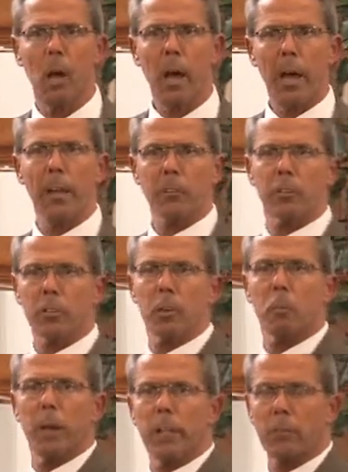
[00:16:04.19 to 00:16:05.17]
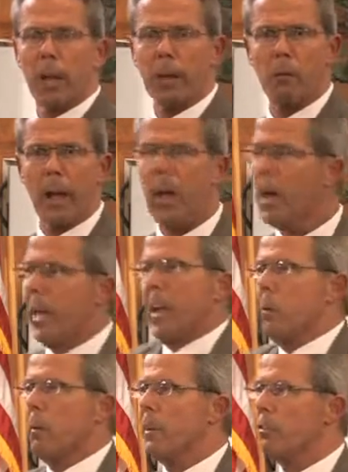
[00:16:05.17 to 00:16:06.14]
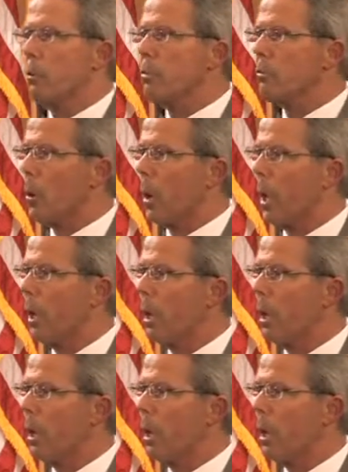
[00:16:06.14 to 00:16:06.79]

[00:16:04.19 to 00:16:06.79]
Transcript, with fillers: And it's just a big chain reaction, and everybody's used to it.